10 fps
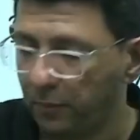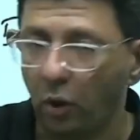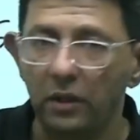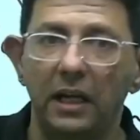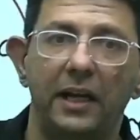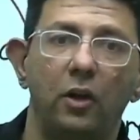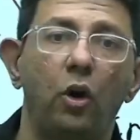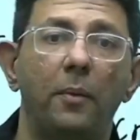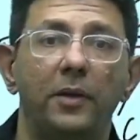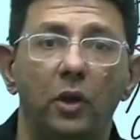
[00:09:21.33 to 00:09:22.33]

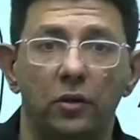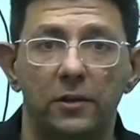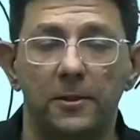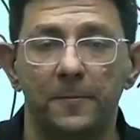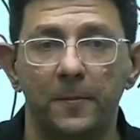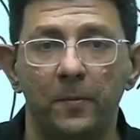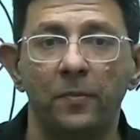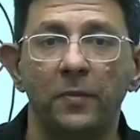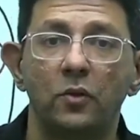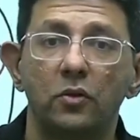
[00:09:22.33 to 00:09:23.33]
polyhydramnios?
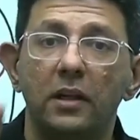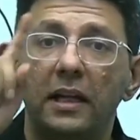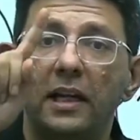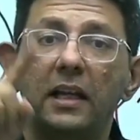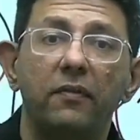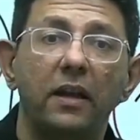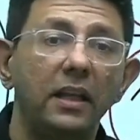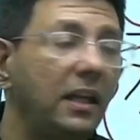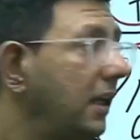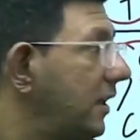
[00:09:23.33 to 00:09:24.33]
So sir,
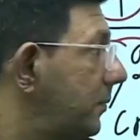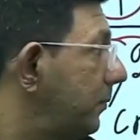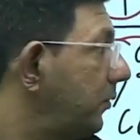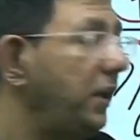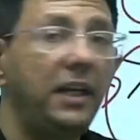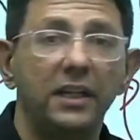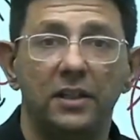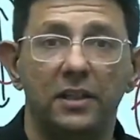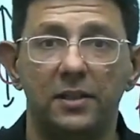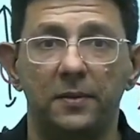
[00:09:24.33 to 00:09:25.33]
anencephaly is three
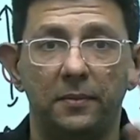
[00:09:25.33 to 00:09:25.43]
reasons.